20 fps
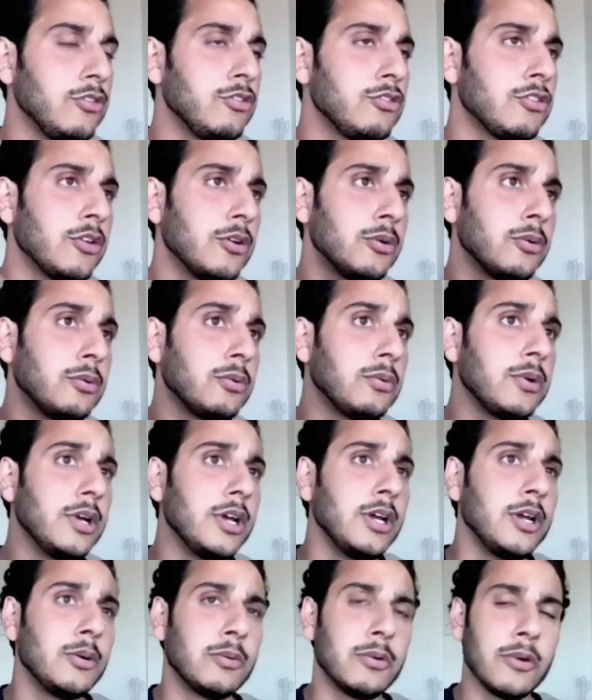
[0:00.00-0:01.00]
so
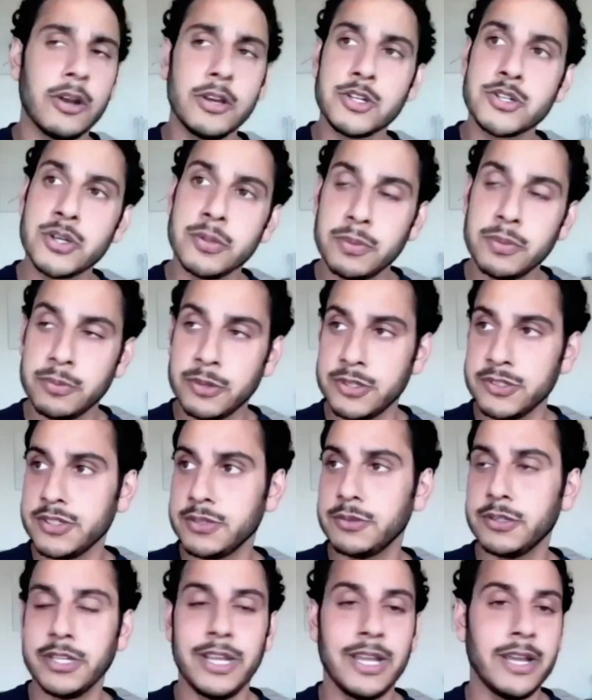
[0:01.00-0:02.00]
we're on a trip in Prince
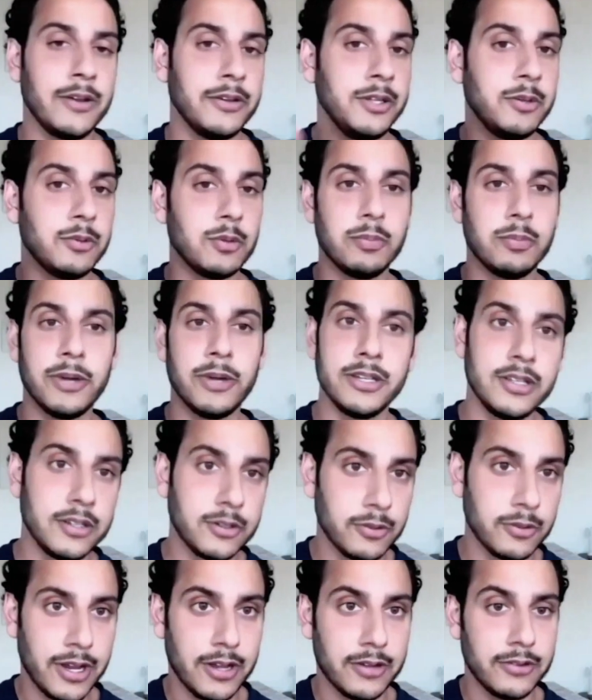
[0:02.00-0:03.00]
Edward County. We're biking
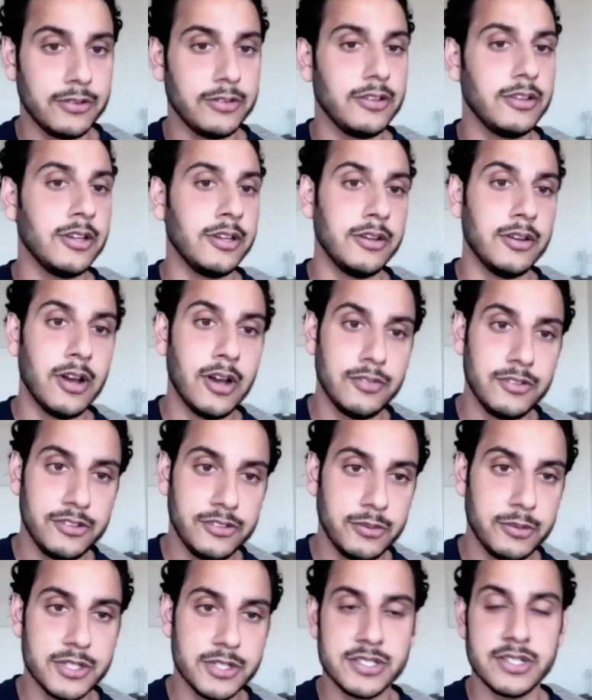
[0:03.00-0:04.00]
around, and obviously
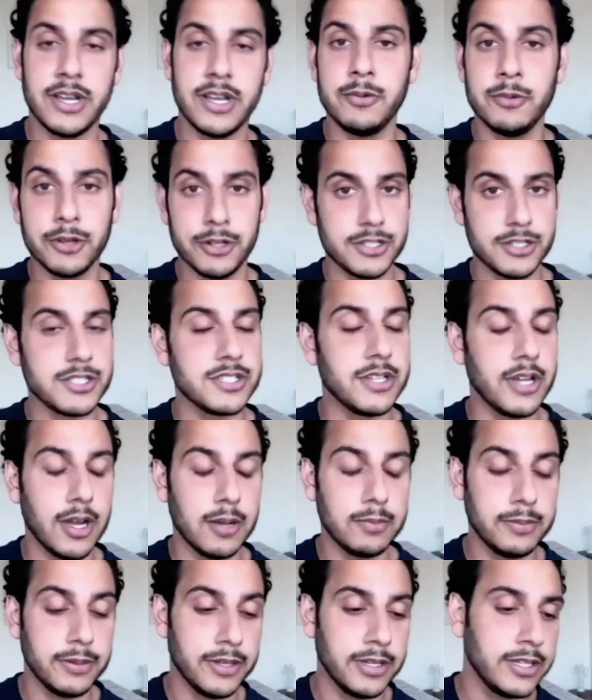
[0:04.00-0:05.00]
we decide we're going to
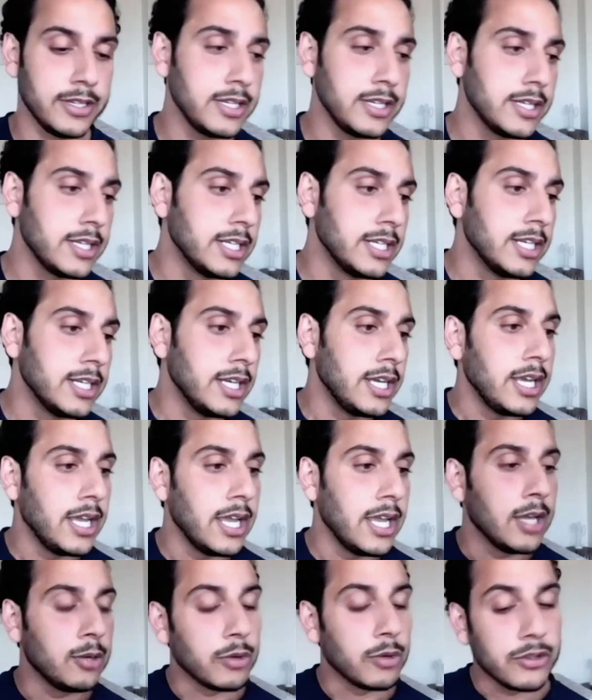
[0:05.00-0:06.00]
stop in.
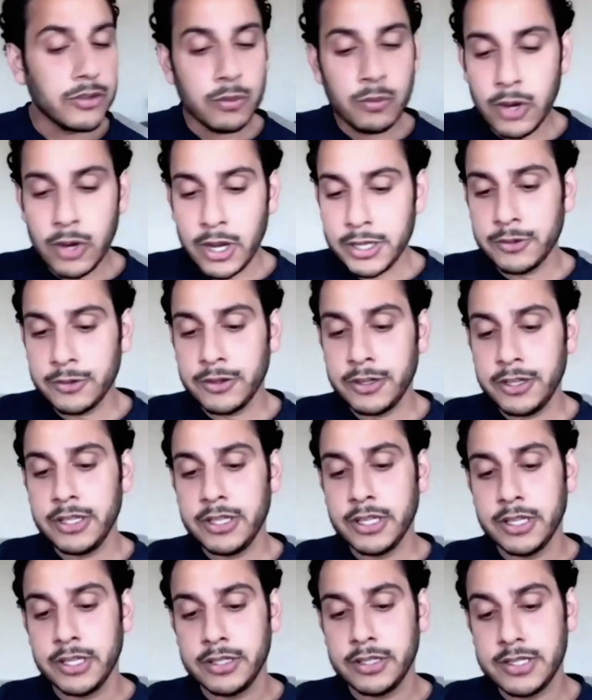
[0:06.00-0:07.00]
And we're at the winery,
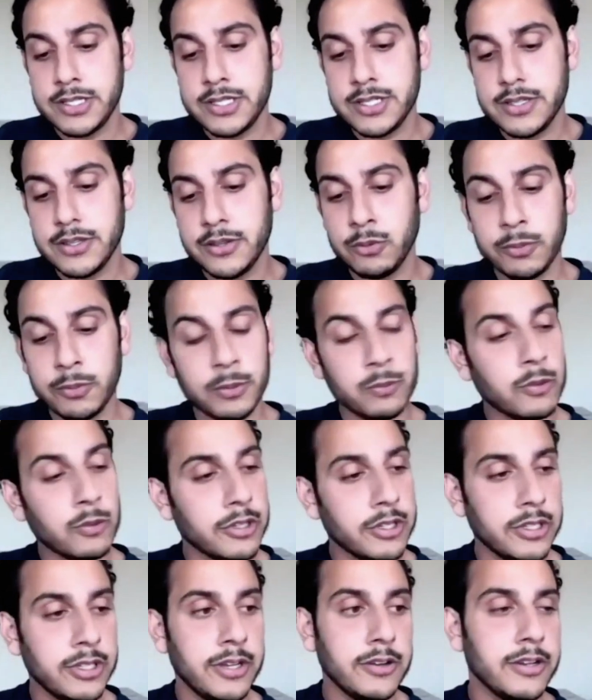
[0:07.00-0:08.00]
and the woman
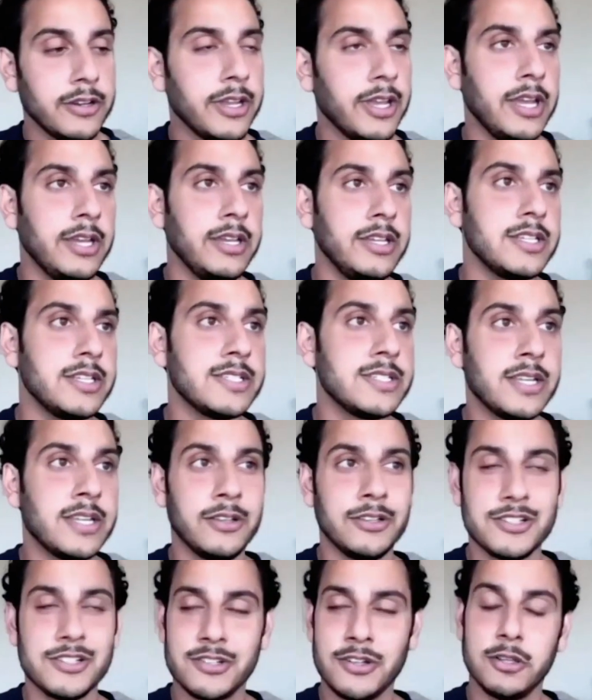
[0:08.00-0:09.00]
working there, Katie, is
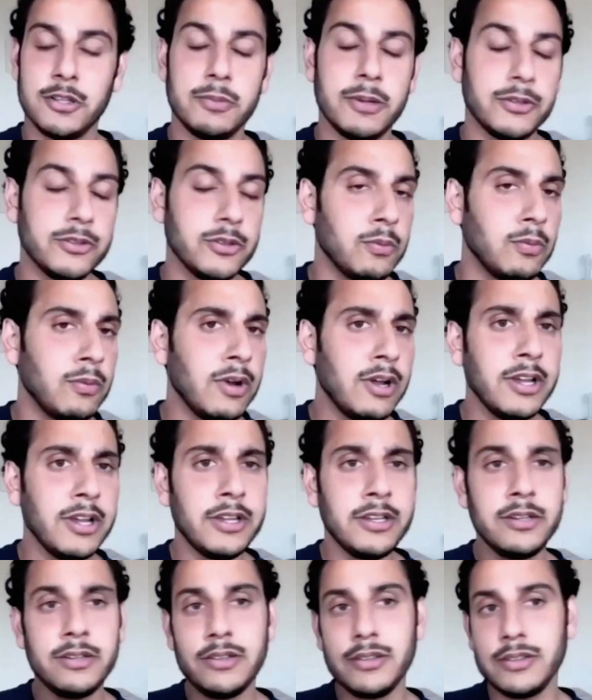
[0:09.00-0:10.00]
telling us all about the
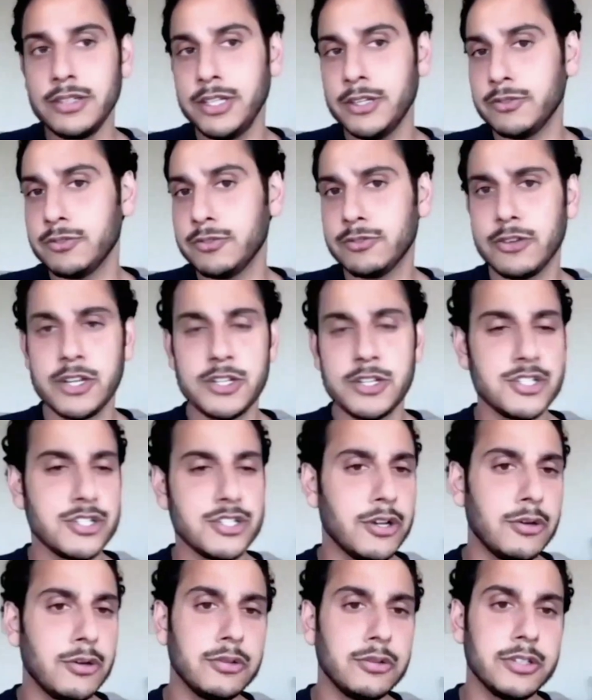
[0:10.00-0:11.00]
wine, French
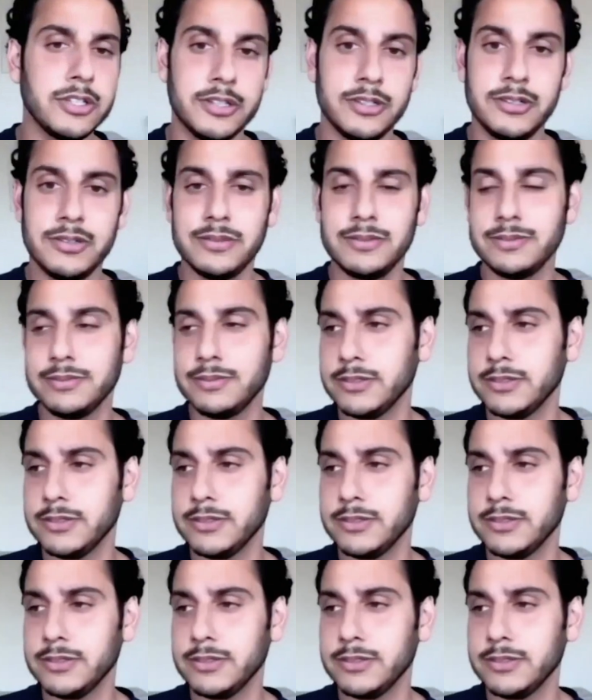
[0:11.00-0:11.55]
oak and